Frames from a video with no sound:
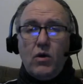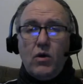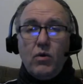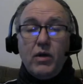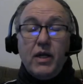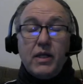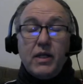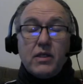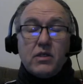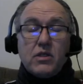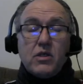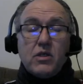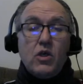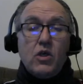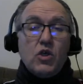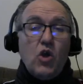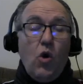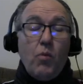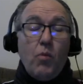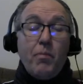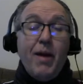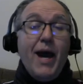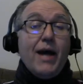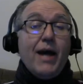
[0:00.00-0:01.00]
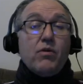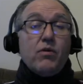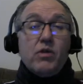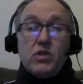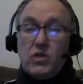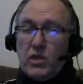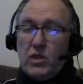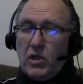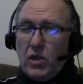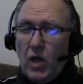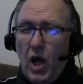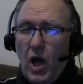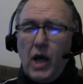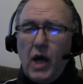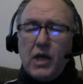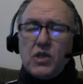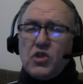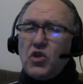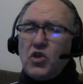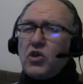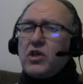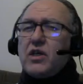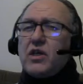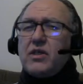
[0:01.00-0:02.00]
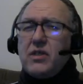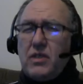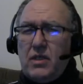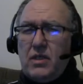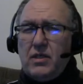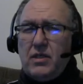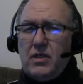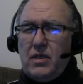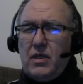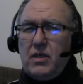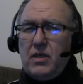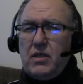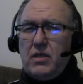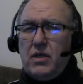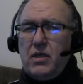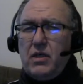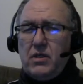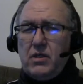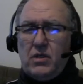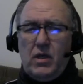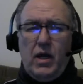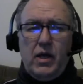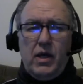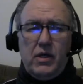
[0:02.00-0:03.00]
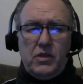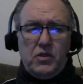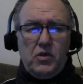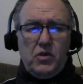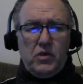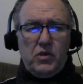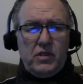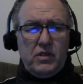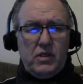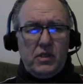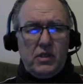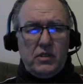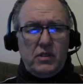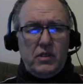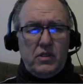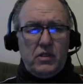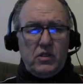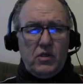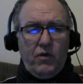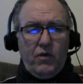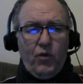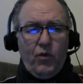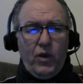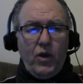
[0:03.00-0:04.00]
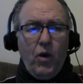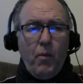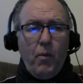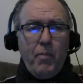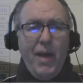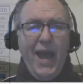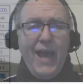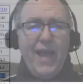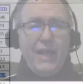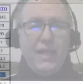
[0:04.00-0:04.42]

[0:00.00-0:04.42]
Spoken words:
the units don't matter as long as you're consistent. As long as you're consistent. So if we